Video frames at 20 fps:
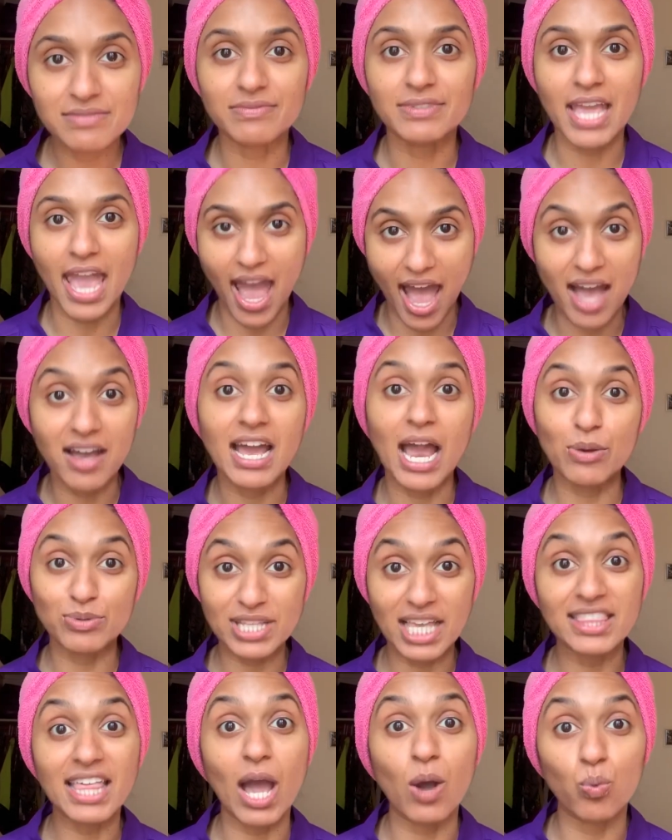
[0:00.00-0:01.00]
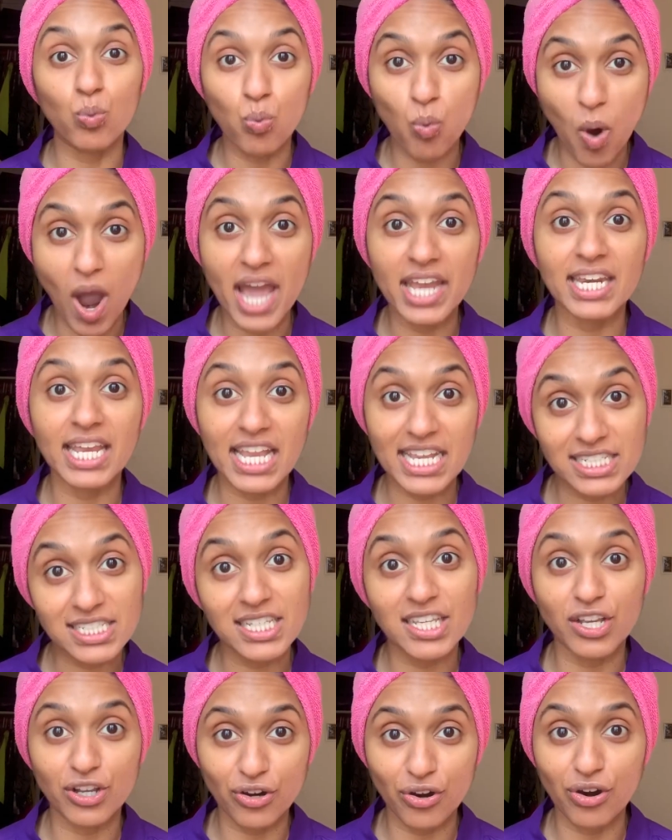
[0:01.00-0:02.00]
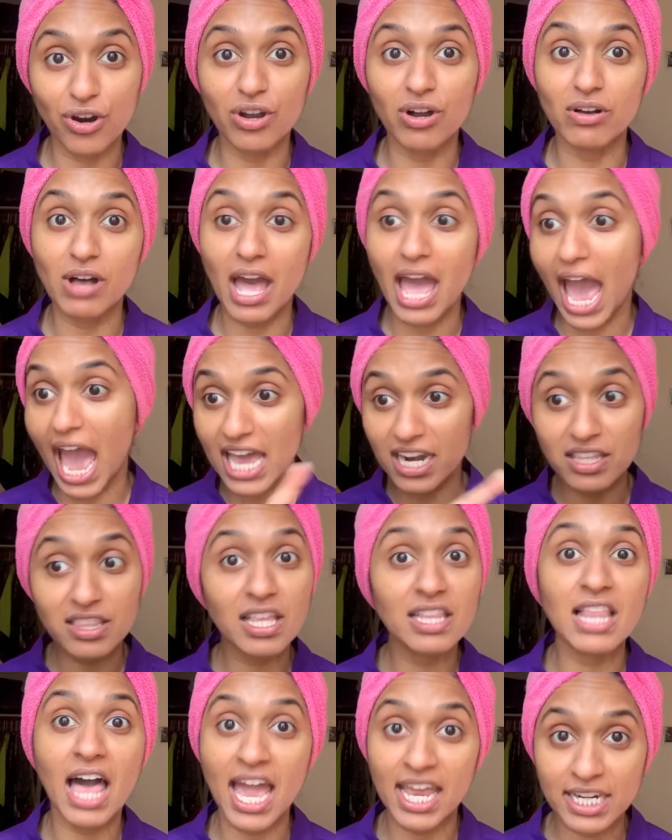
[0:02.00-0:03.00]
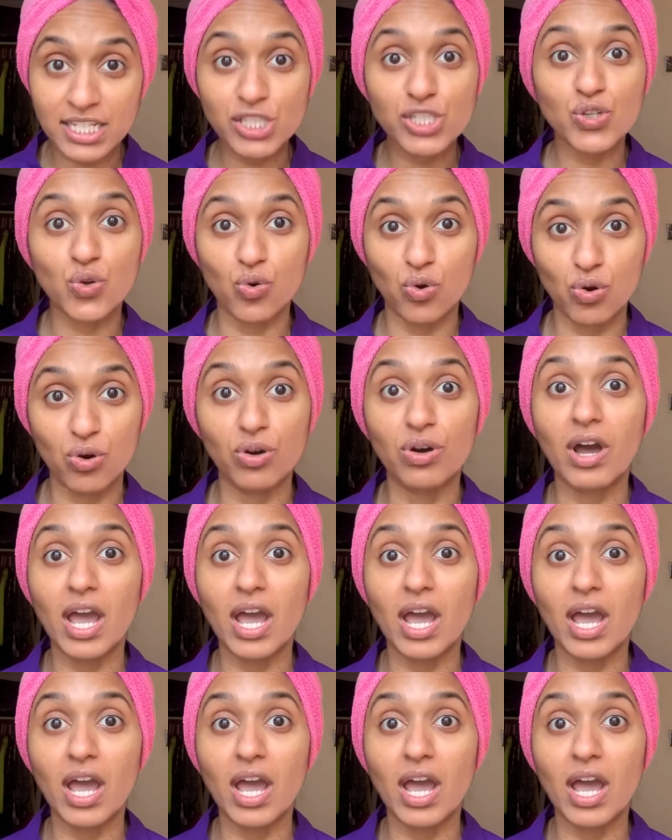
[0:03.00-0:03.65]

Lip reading: Yeah, I was like that one Indian girl out of the line in school,